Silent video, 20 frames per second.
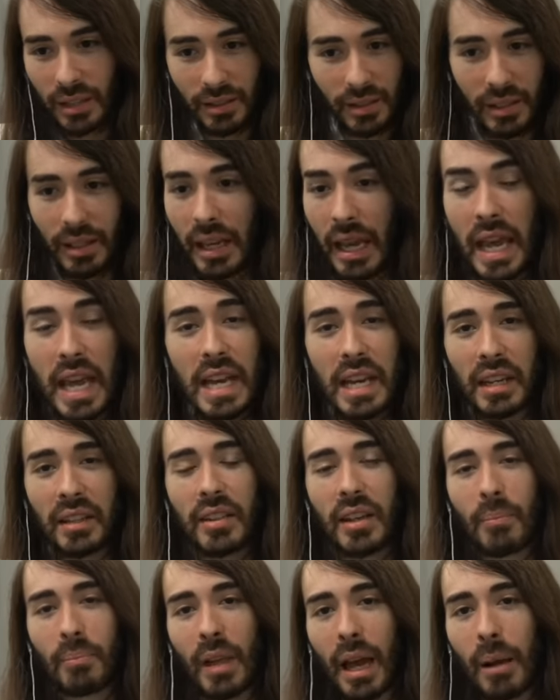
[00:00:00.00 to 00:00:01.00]
hitting
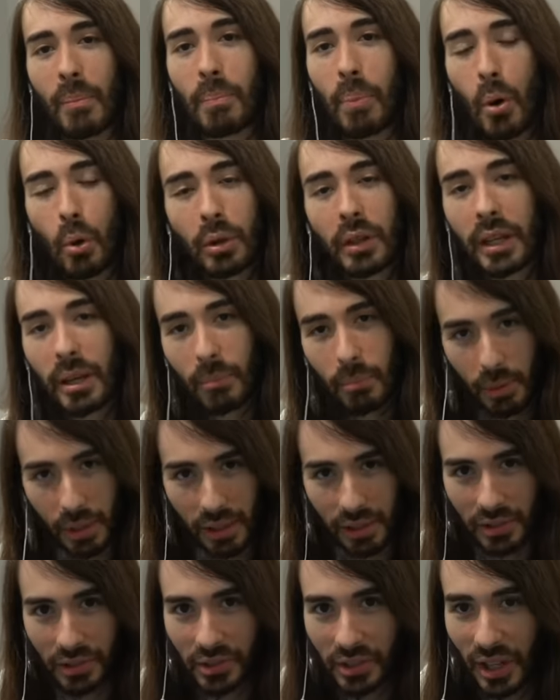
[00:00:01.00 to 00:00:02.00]
them like bowling
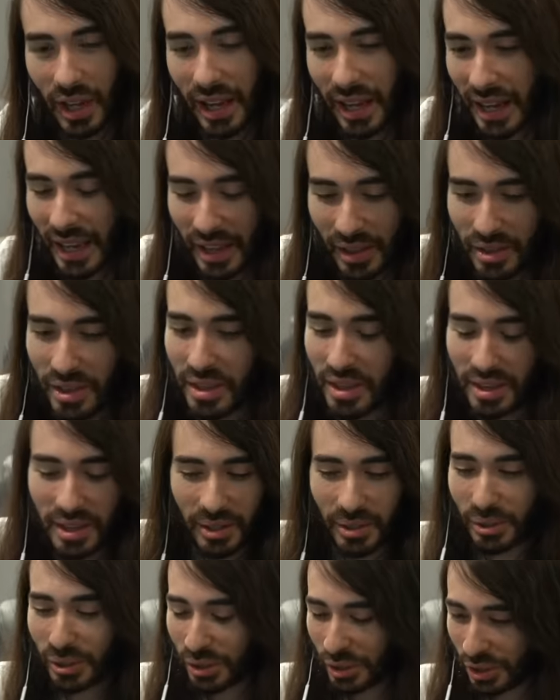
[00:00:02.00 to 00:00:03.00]
pins.
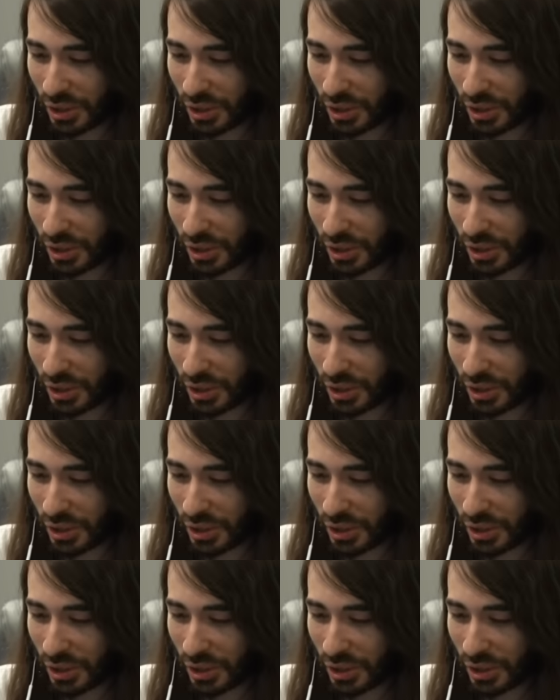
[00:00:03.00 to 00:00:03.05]
There's just